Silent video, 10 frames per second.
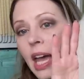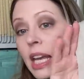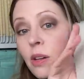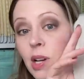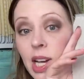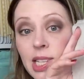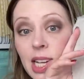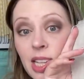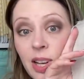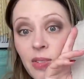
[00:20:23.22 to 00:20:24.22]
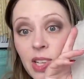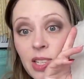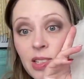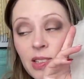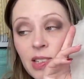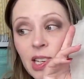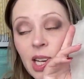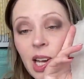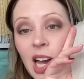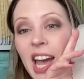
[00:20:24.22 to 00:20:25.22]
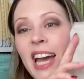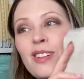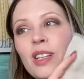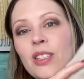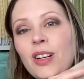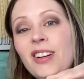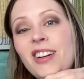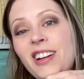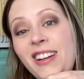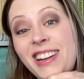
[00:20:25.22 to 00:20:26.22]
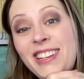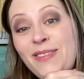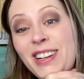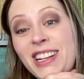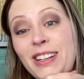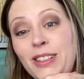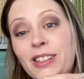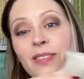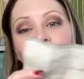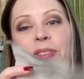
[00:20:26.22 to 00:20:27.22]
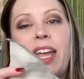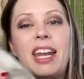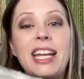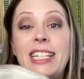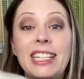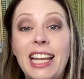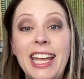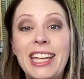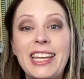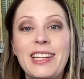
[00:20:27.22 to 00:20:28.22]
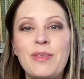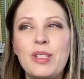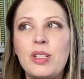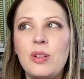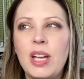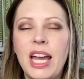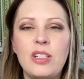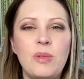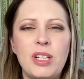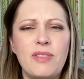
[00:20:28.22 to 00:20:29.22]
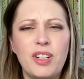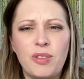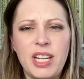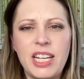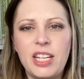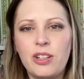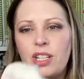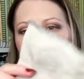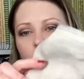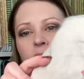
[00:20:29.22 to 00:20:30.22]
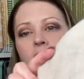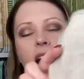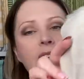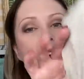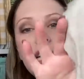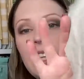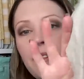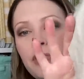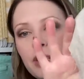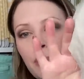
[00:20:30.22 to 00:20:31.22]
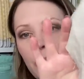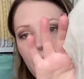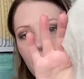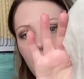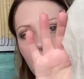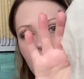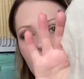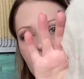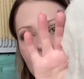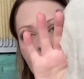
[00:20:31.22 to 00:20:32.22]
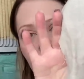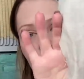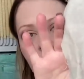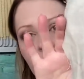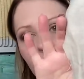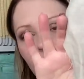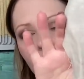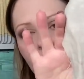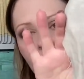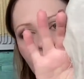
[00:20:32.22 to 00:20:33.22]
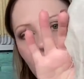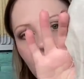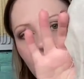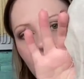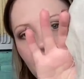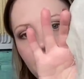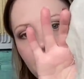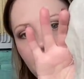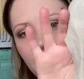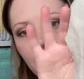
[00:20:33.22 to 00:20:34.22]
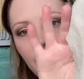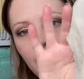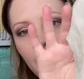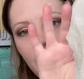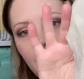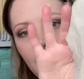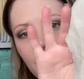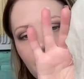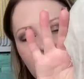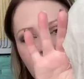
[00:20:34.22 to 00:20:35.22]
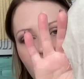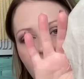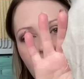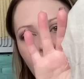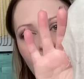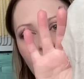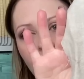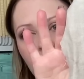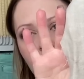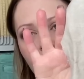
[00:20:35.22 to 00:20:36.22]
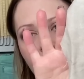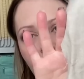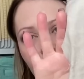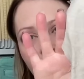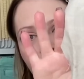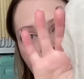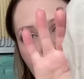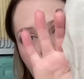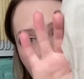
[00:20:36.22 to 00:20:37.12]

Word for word: And you guys, I love it. I actually started on a different color and I didn't like it. It was too it had too much of a green undertone. I love this milk and honey. It's like just the right color of I don't know, kind of that crafty